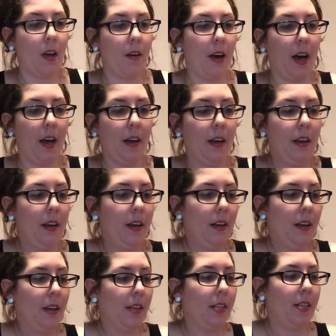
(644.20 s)
Okay.
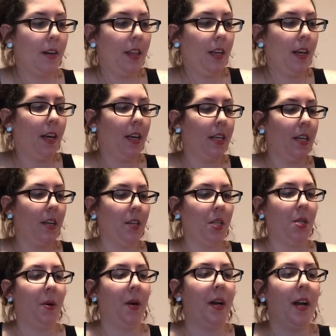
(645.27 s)
So I think I can tell the
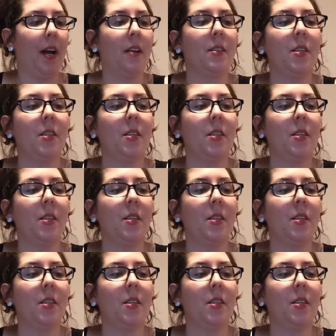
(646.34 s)
story now.